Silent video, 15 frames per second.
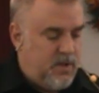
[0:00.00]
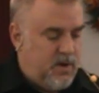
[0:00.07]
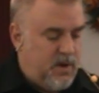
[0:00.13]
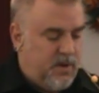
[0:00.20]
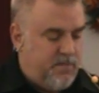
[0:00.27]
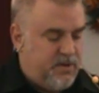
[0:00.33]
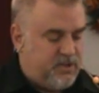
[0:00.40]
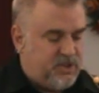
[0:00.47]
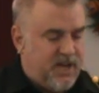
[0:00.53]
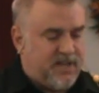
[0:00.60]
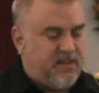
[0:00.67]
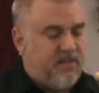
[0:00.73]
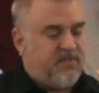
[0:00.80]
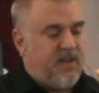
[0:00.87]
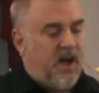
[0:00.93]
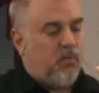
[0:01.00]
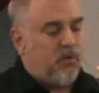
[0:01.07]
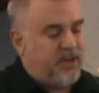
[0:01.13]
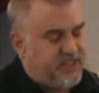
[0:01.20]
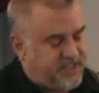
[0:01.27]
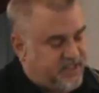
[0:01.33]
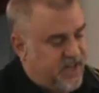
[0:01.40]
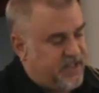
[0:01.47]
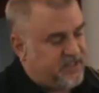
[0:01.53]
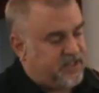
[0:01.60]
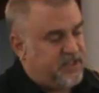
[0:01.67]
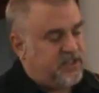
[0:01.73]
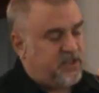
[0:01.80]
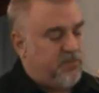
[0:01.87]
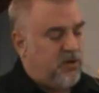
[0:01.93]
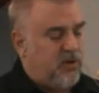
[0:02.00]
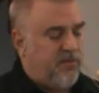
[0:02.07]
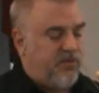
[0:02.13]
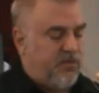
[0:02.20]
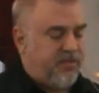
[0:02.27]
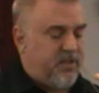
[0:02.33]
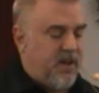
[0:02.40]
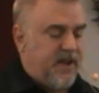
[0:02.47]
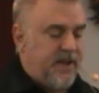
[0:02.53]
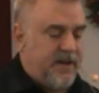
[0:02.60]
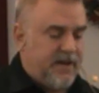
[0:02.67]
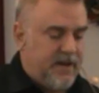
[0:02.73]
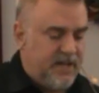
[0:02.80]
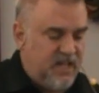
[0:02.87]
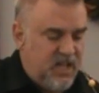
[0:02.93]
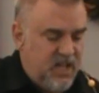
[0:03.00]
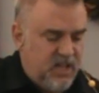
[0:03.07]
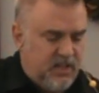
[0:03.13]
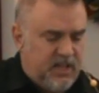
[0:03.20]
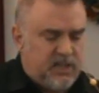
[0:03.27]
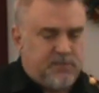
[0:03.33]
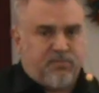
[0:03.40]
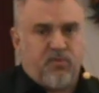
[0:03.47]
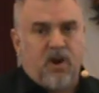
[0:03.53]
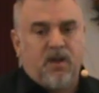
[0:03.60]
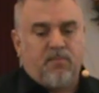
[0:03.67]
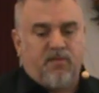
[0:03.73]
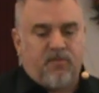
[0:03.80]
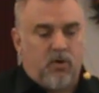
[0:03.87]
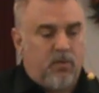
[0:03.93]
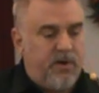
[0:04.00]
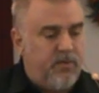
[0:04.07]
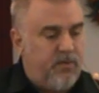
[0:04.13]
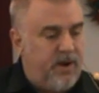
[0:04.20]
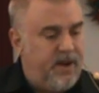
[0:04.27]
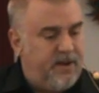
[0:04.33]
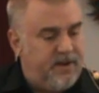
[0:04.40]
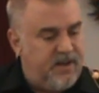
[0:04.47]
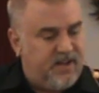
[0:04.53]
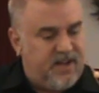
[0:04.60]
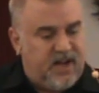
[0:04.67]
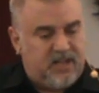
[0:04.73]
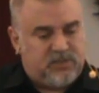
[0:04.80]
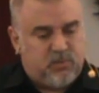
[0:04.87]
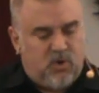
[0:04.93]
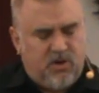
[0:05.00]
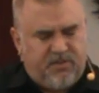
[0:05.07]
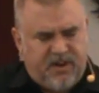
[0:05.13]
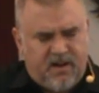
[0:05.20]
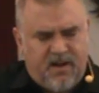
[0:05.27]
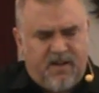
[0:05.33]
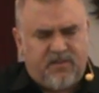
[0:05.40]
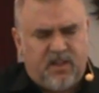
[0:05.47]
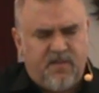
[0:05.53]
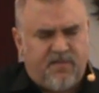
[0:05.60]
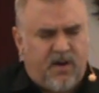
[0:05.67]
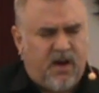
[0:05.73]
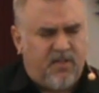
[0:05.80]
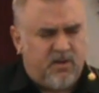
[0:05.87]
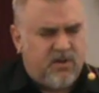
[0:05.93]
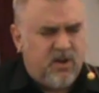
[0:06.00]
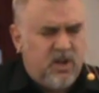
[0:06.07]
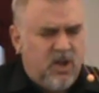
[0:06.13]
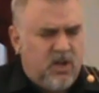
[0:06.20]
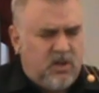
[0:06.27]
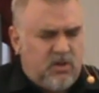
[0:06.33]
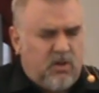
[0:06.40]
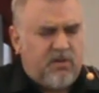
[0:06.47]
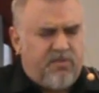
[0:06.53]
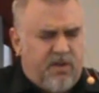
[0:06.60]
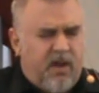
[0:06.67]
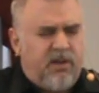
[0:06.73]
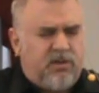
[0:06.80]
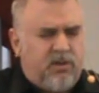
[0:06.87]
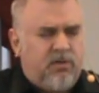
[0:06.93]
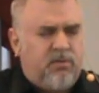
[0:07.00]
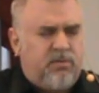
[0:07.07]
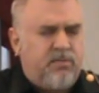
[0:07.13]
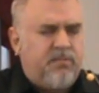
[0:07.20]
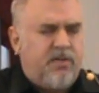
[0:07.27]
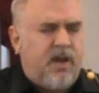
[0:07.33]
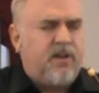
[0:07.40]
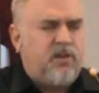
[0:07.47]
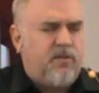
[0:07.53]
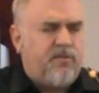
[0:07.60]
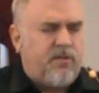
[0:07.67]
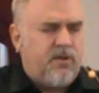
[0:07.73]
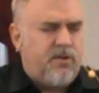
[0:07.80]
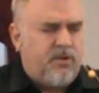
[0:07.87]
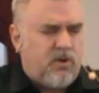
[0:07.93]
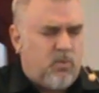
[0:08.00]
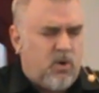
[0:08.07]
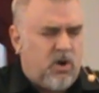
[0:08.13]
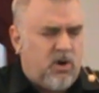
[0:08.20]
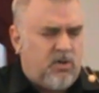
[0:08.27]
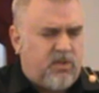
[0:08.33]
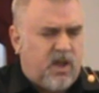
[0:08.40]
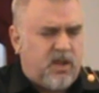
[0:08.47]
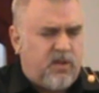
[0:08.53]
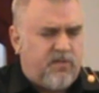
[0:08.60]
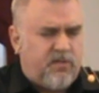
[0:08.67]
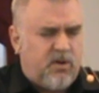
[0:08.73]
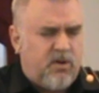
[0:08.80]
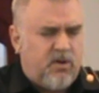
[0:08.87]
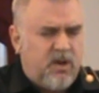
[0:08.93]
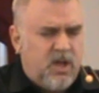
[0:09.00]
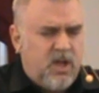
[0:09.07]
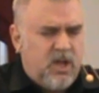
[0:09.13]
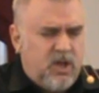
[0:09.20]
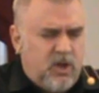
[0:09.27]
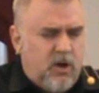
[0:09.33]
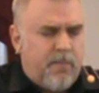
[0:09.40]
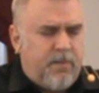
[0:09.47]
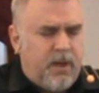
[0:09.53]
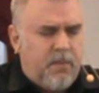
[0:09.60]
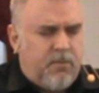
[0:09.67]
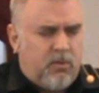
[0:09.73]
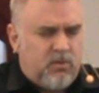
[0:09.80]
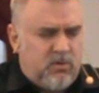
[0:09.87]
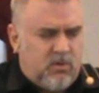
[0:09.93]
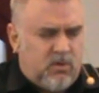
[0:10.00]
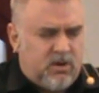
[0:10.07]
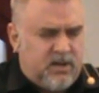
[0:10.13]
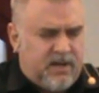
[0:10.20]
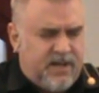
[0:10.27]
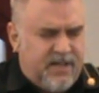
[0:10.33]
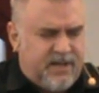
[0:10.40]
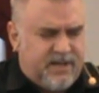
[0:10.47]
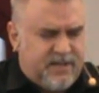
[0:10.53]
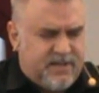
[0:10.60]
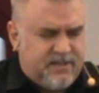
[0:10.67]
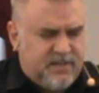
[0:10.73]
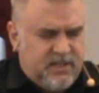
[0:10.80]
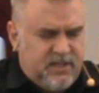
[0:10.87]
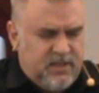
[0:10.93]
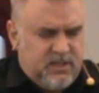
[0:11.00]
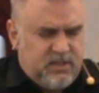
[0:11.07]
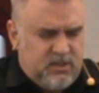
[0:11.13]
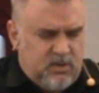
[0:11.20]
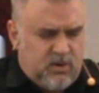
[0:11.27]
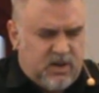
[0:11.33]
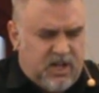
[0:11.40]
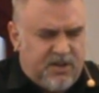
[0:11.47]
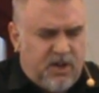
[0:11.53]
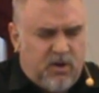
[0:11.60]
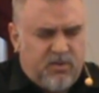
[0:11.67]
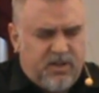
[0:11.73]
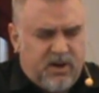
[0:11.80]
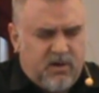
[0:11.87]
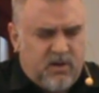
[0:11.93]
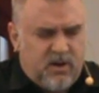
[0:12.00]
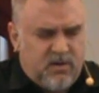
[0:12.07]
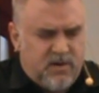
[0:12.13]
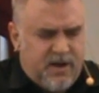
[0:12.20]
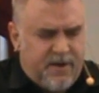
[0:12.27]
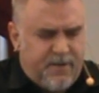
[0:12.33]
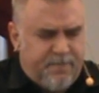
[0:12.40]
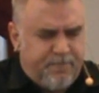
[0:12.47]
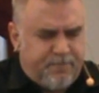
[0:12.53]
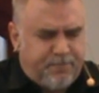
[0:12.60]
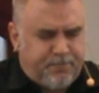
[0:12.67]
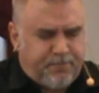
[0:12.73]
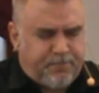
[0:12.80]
uh, but check this out what he says, and it's a beautiful thing. Uh, let us pray before we read uh, God's word. Dear Heavenly Father, Lord, thank you. Thank you for your word. Thank you for your people, Lord. I, uh, Lord, I know there are. Um,